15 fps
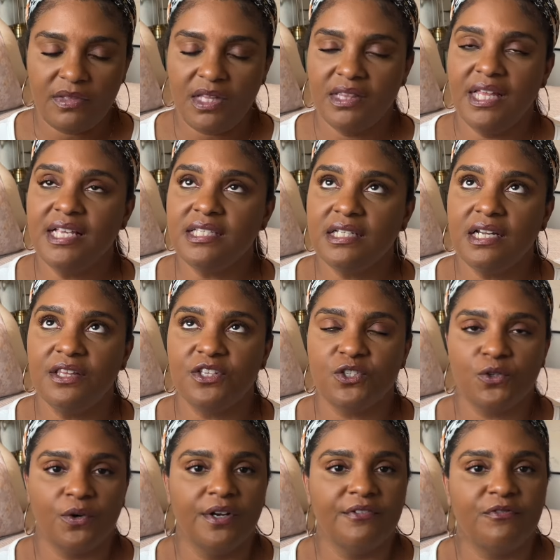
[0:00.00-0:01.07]
that's another
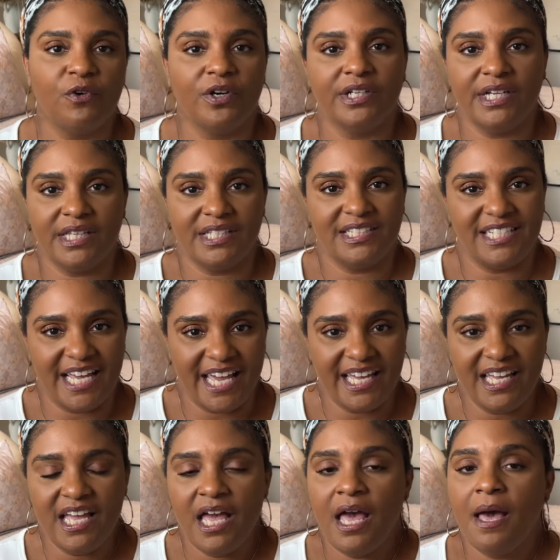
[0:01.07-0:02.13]
story for another
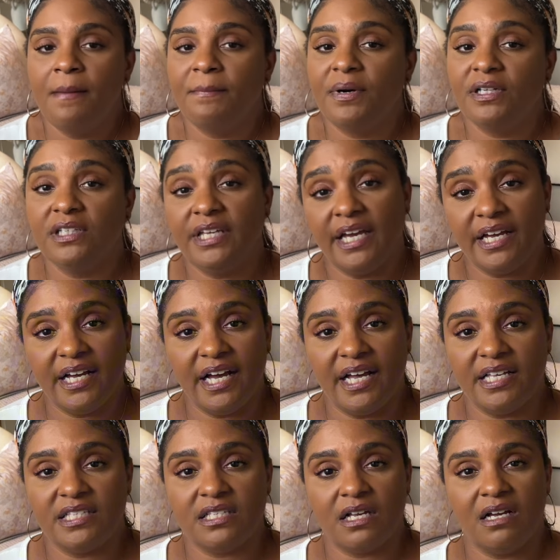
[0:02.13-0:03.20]
day. But yeah,
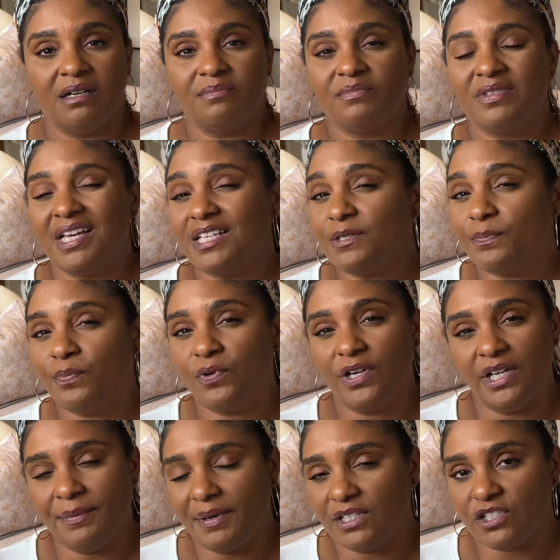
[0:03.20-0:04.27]
guys, that's pretty
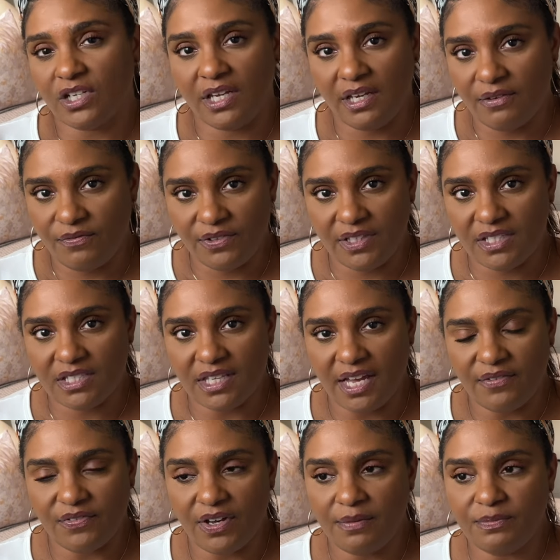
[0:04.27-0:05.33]
much it for this
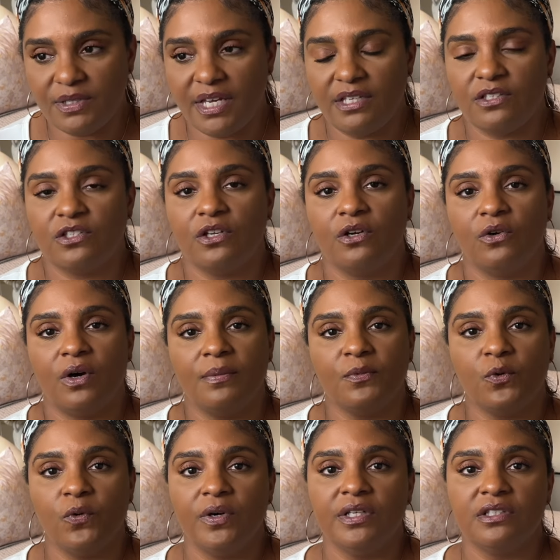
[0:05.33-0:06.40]
life update. So I'm
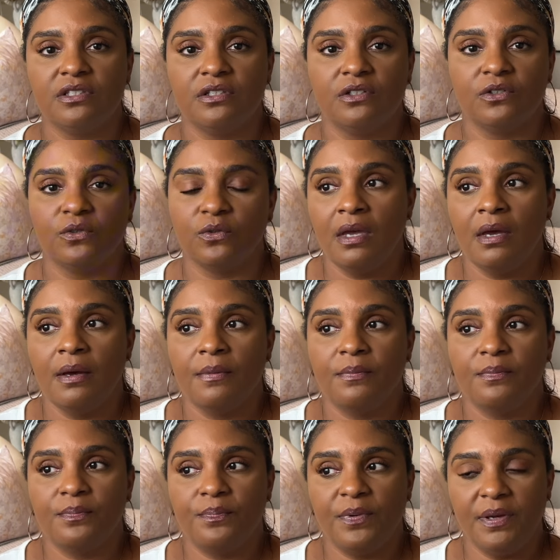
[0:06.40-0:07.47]
going to
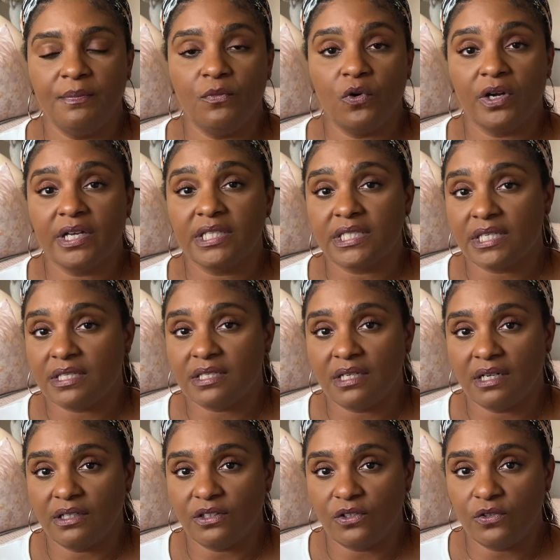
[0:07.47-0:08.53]
be more consistent
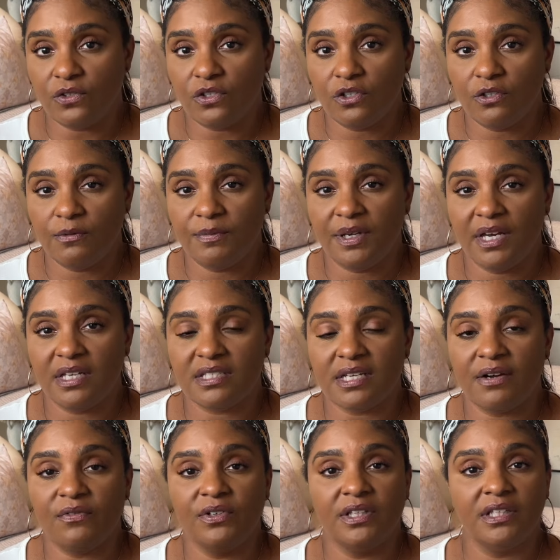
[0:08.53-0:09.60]
on YouTube because I
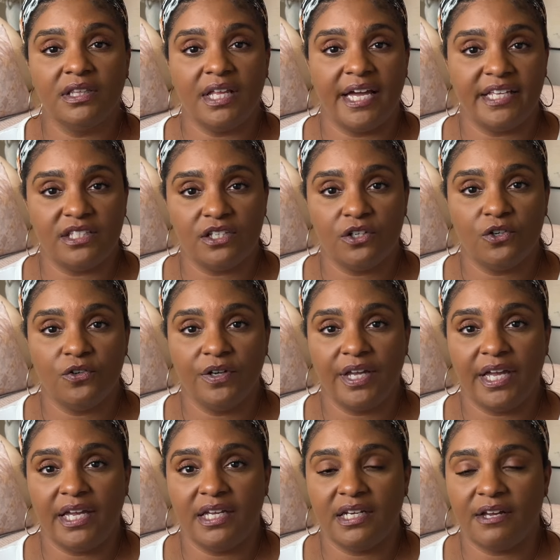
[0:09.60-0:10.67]
really like to
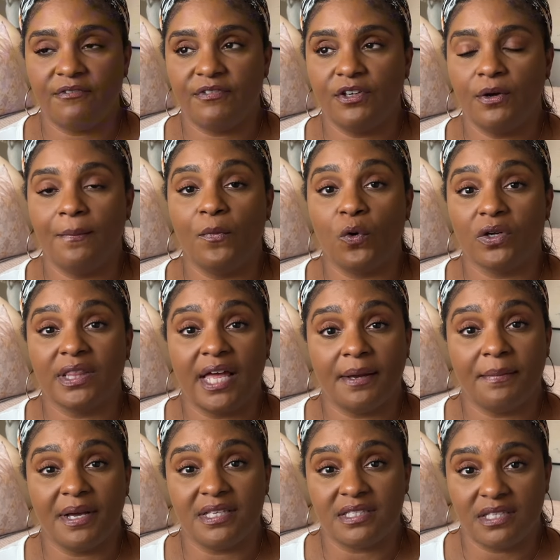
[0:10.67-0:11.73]
create and I feel more like
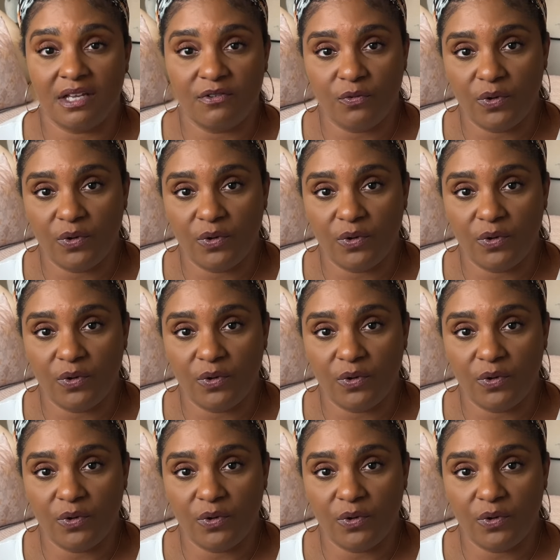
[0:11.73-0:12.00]
myself